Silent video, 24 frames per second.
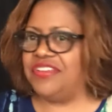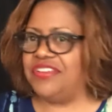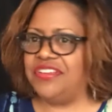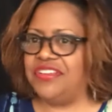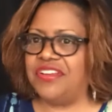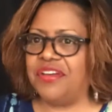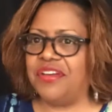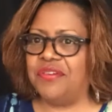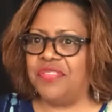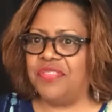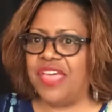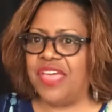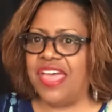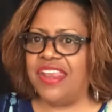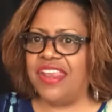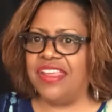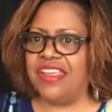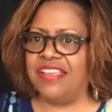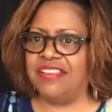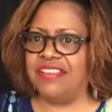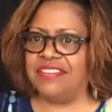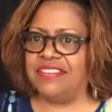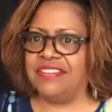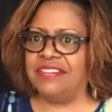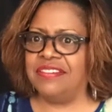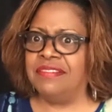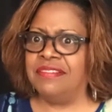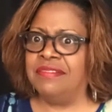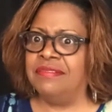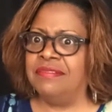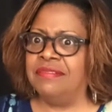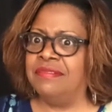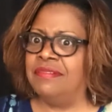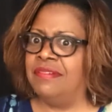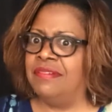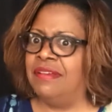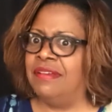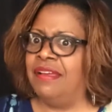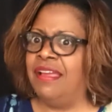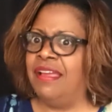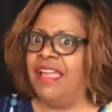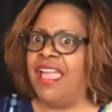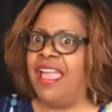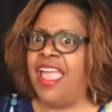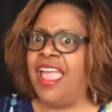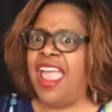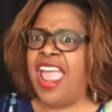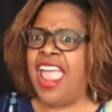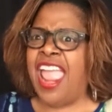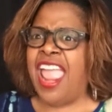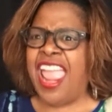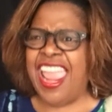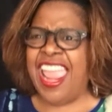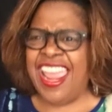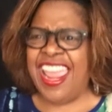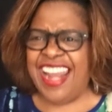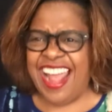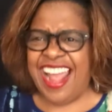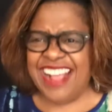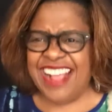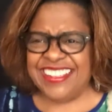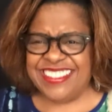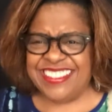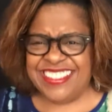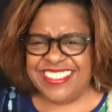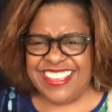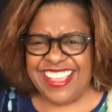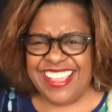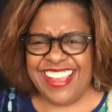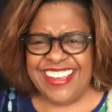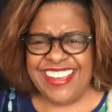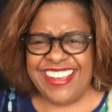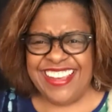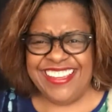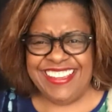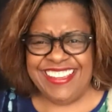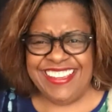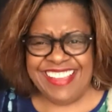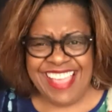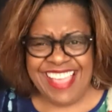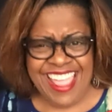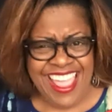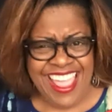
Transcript: know who that is? And I said, yeah.